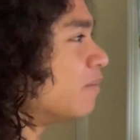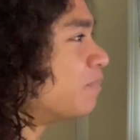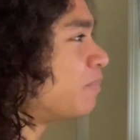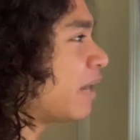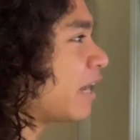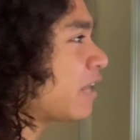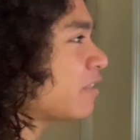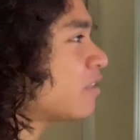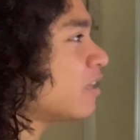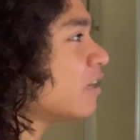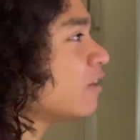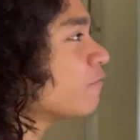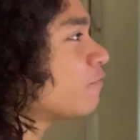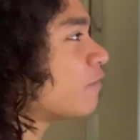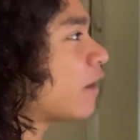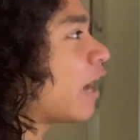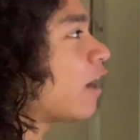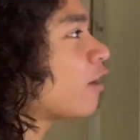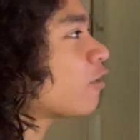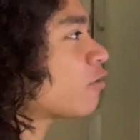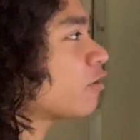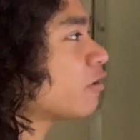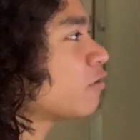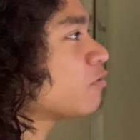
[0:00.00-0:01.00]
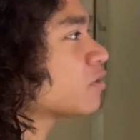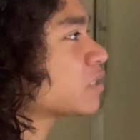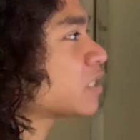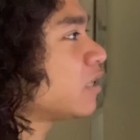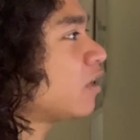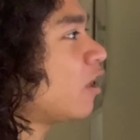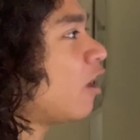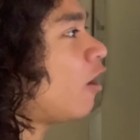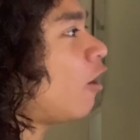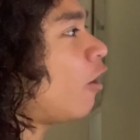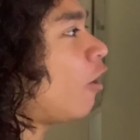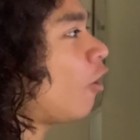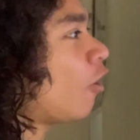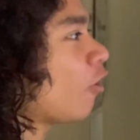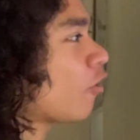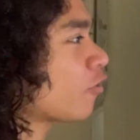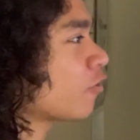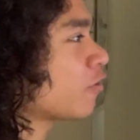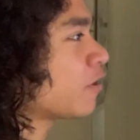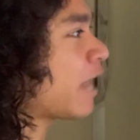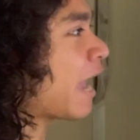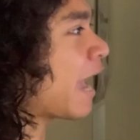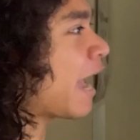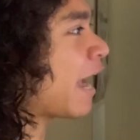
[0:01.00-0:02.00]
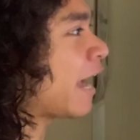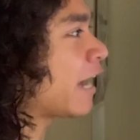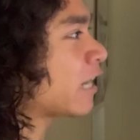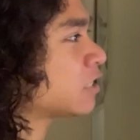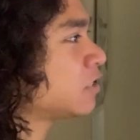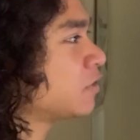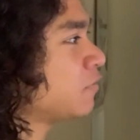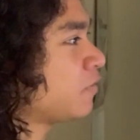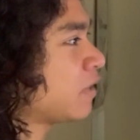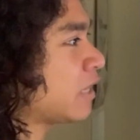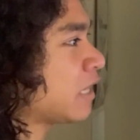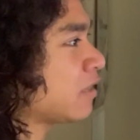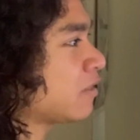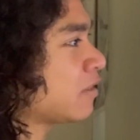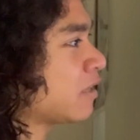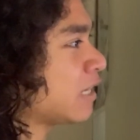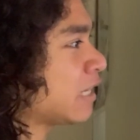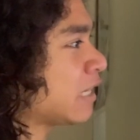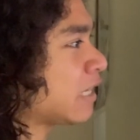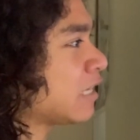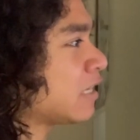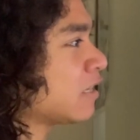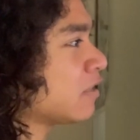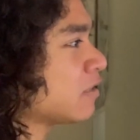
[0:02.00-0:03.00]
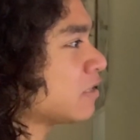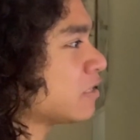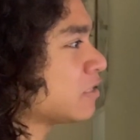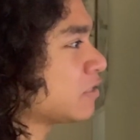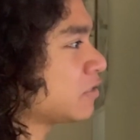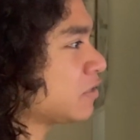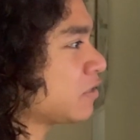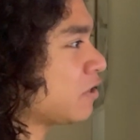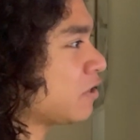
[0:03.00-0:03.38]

But I think Valkyrie was a lot harder to activate than Achilles, though.